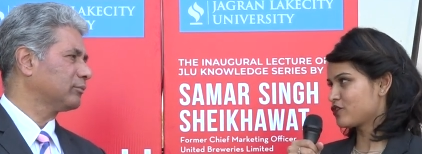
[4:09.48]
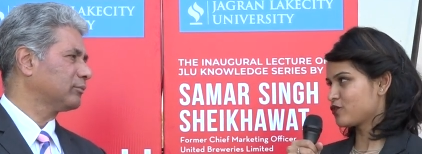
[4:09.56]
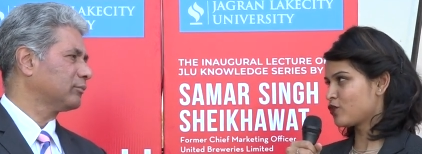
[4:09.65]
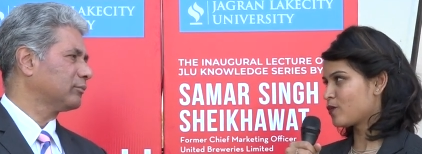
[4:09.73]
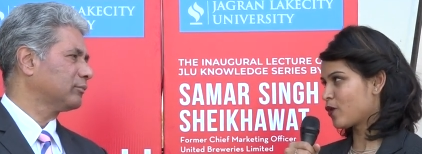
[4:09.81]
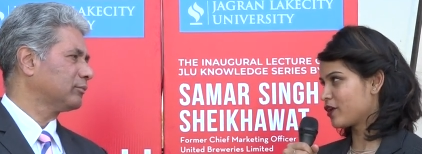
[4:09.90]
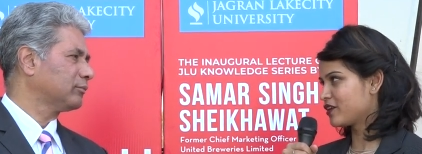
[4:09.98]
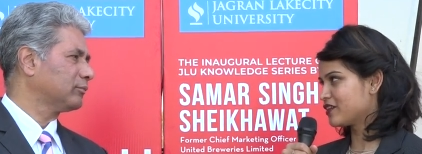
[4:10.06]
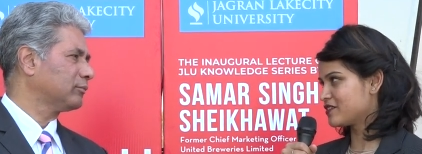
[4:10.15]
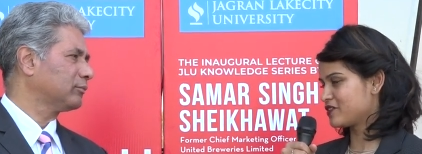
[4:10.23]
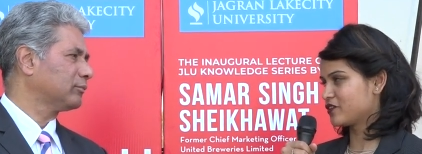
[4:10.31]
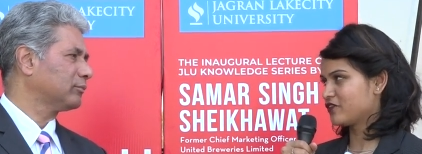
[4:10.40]
Speaker 1: your role model
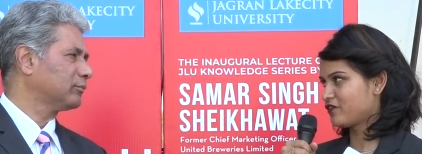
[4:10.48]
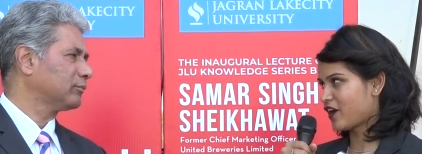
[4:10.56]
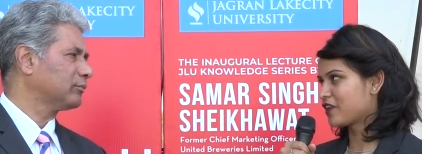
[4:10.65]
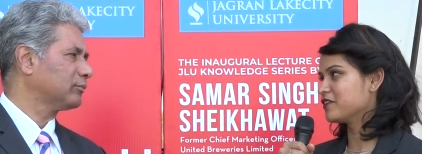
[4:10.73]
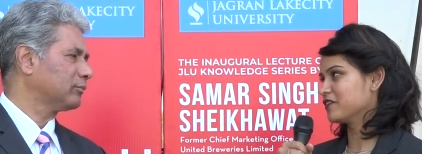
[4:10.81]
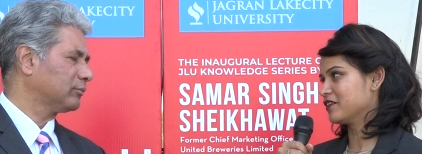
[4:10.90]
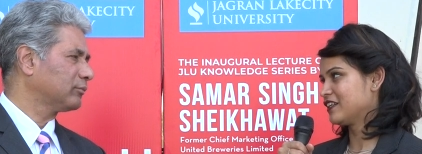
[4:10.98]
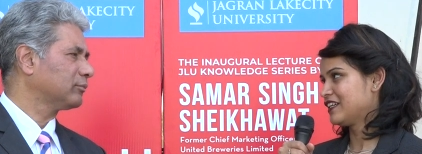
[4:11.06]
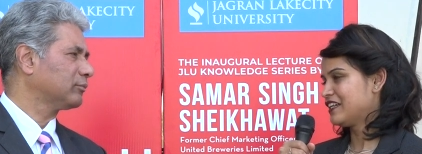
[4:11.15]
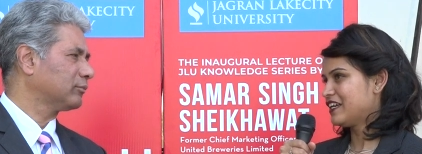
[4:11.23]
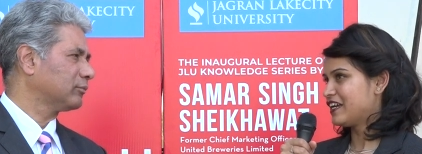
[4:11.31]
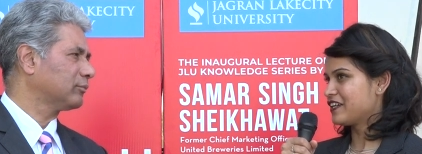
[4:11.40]
is your father,
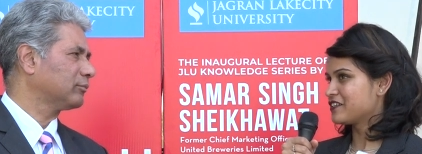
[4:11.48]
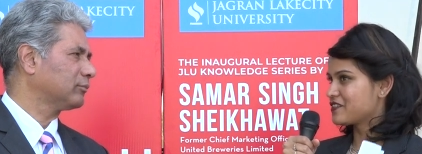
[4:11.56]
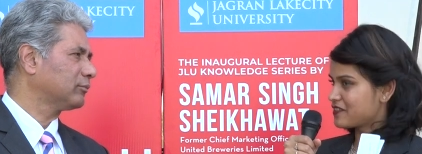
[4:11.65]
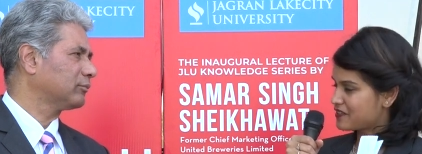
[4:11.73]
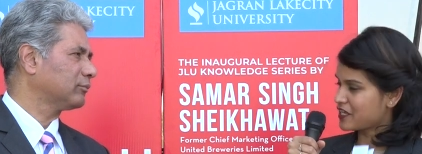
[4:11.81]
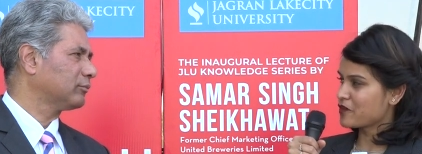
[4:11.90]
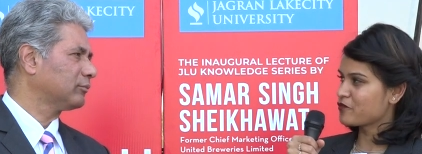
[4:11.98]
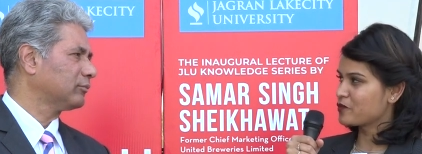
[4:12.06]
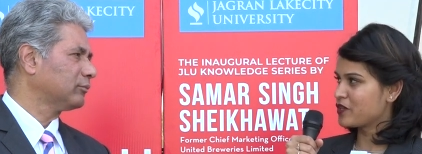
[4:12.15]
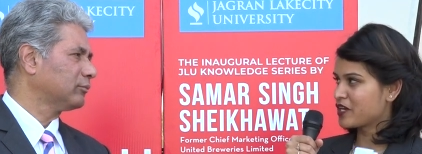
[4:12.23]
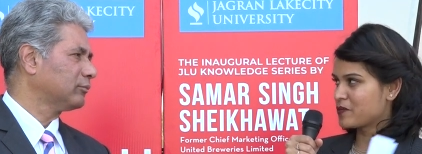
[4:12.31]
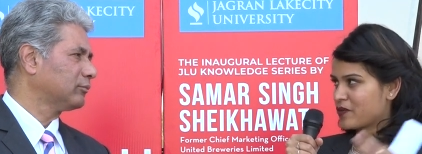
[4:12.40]
and it's the same with
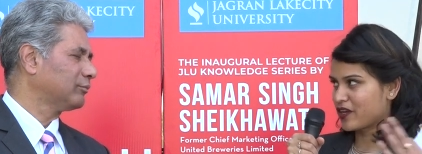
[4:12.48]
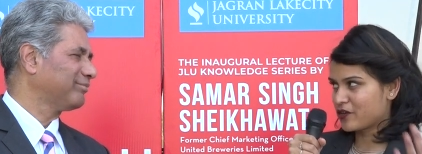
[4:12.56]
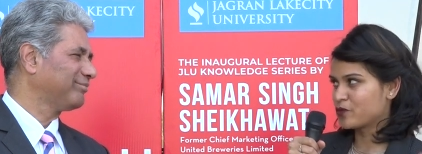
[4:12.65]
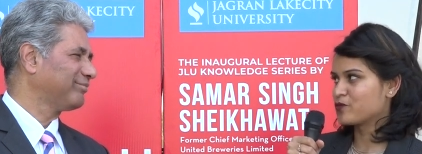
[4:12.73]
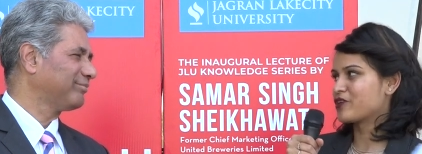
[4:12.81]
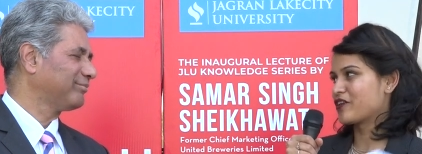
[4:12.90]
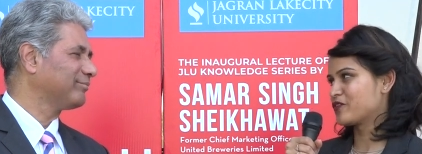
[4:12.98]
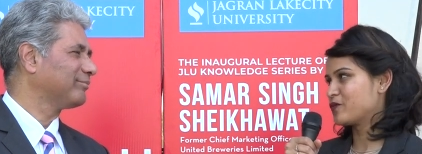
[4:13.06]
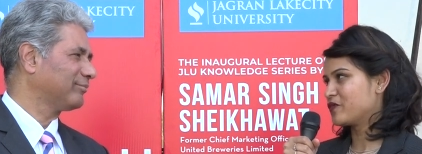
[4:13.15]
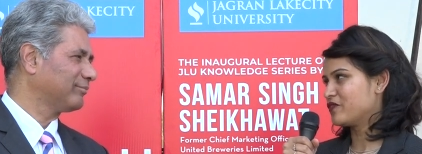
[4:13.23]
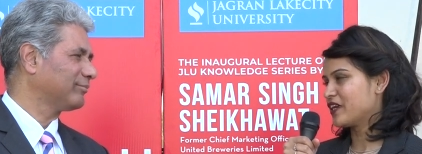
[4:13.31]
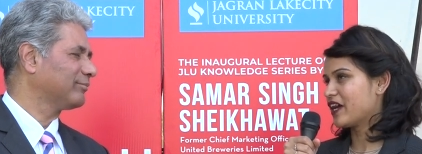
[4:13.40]
me and my own brother
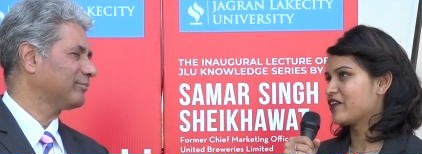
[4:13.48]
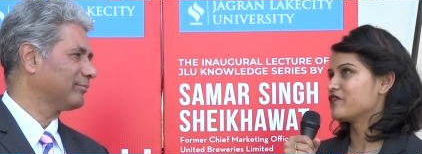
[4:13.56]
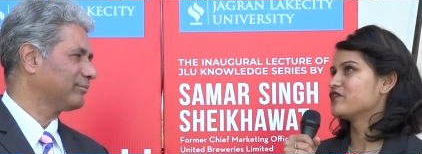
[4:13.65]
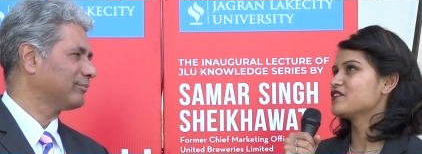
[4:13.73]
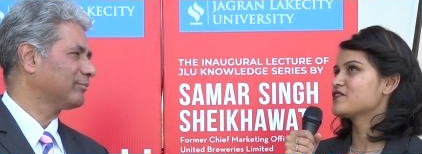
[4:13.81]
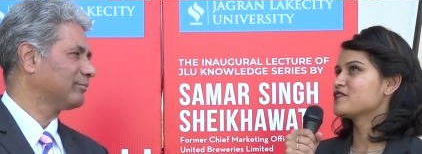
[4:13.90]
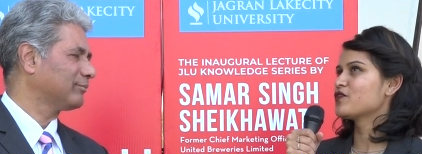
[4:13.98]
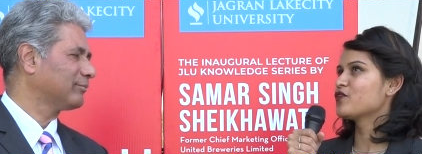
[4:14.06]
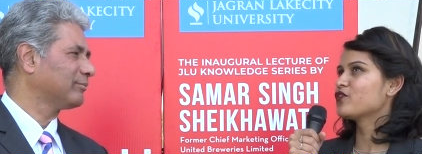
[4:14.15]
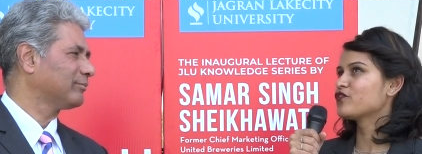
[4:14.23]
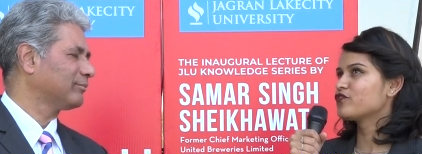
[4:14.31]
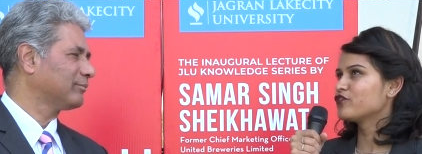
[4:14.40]
what we have.
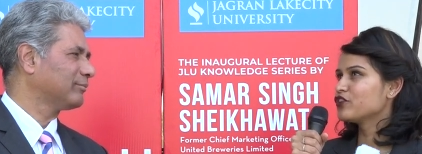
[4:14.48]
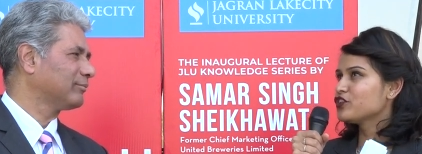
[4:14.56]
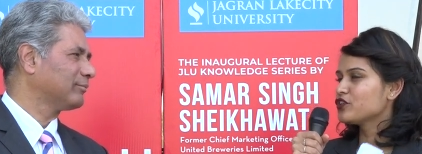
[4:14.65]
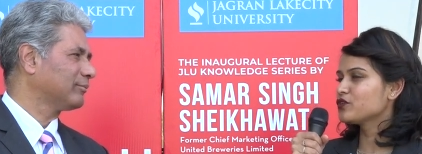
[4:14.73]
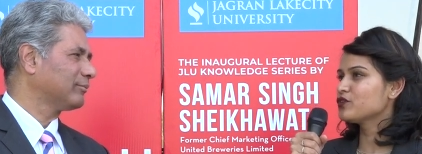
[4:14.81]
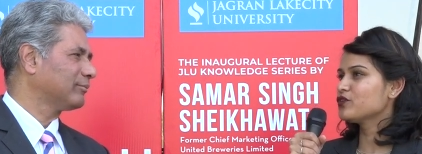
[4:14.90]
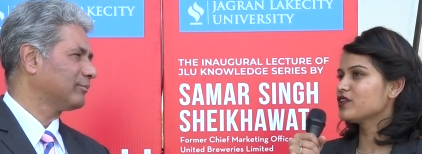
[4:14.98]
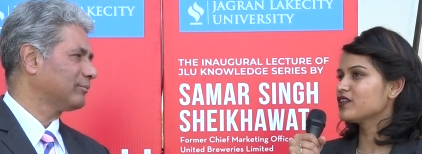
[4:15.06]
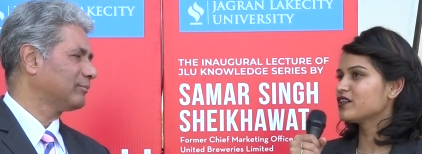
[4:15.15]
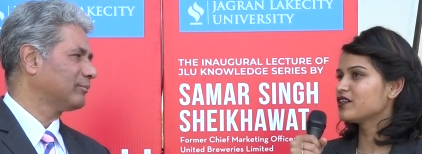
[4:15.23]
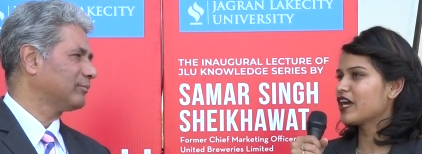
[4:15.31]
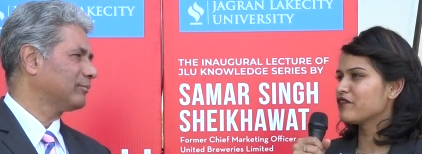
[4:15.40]
So for you,
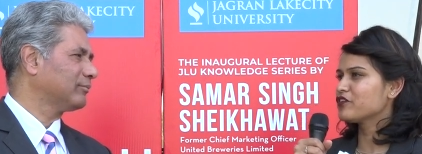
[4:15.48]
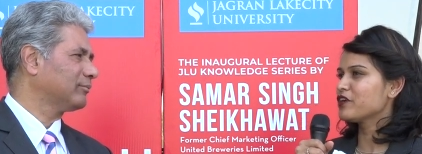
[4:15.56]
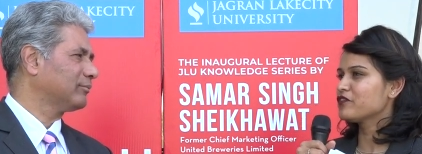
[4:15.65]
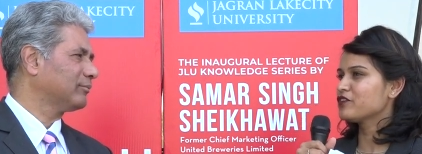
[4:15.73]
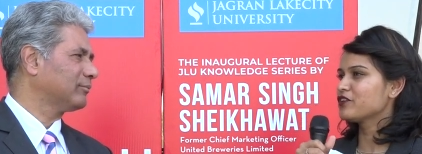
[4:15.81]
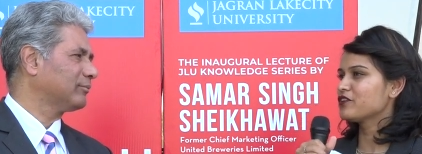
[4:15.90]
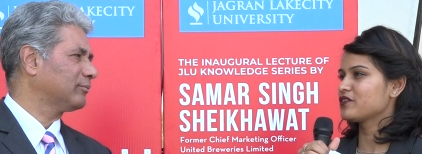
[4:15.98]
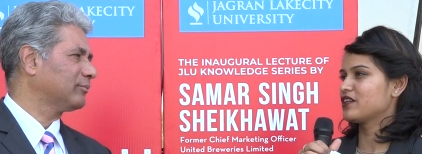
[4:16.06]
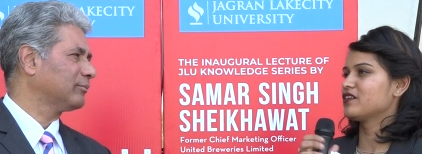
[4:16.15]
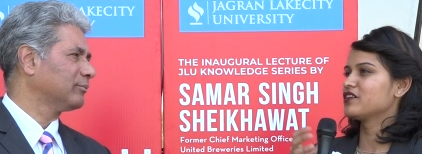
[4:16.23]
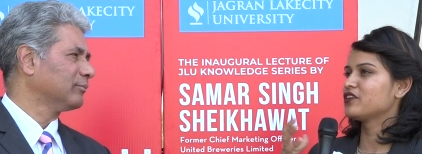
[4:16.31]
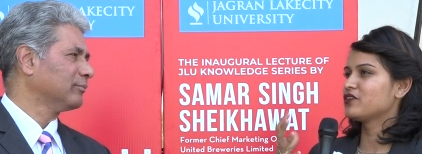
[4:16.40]
uh, have you ever
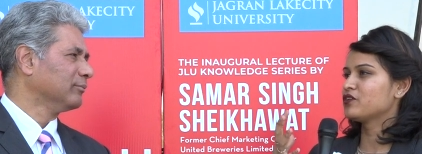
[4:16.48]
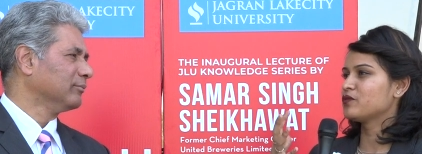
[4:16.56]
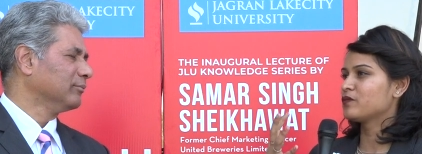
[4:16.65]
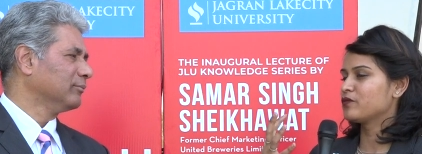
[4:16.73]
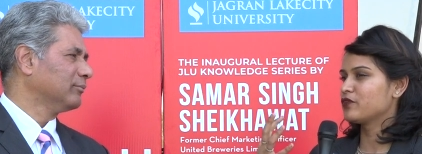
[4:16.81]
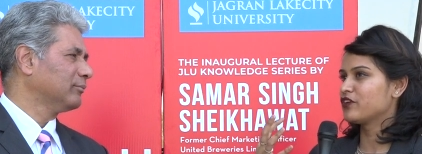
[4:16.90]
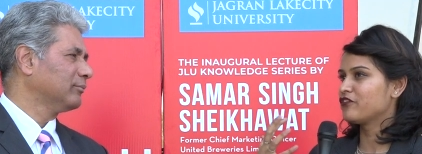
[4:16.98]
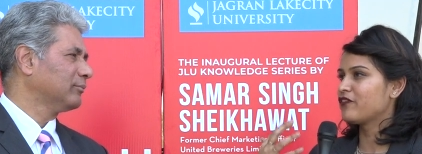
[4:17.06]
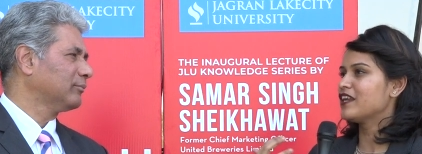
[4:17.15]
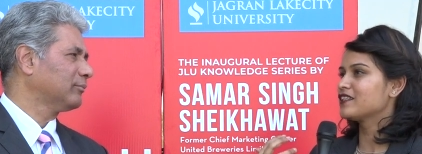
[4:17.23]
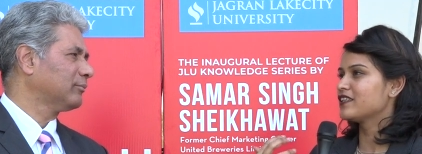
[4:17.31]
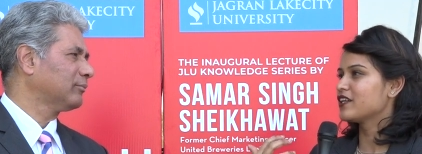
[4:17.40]
uh, you know uh,
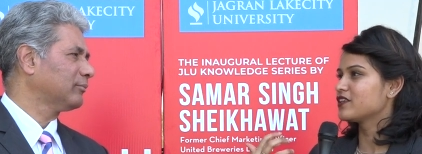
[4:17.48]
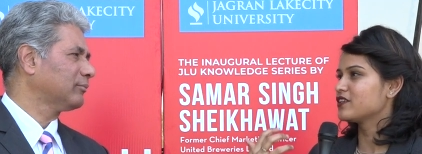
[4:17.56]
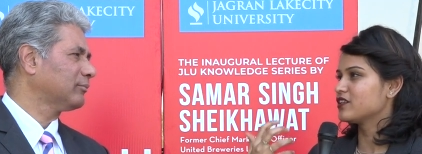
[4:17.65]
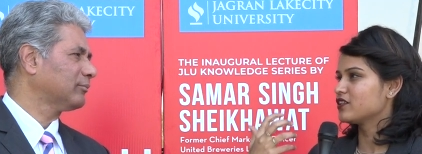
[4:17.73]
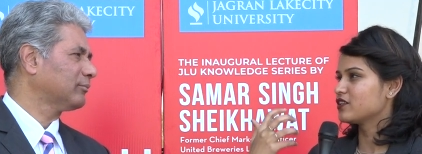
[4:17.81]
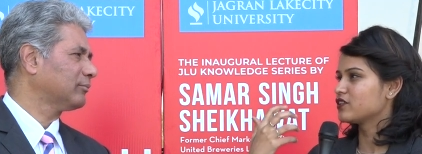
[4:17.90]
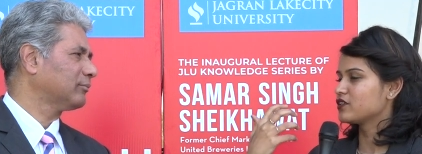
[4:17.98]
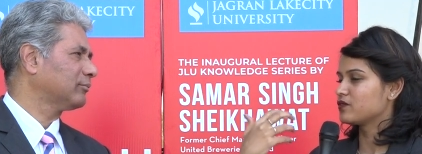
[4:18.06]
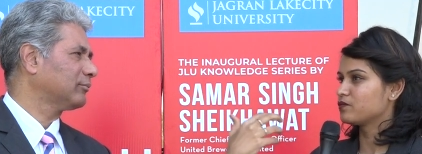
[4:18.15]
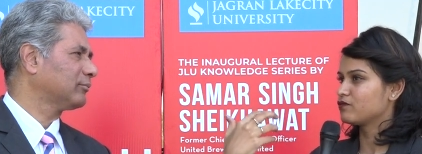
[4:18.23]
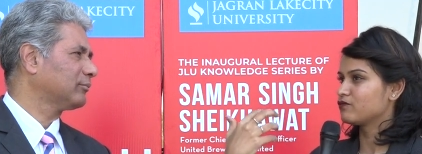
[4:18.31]
felt that uh,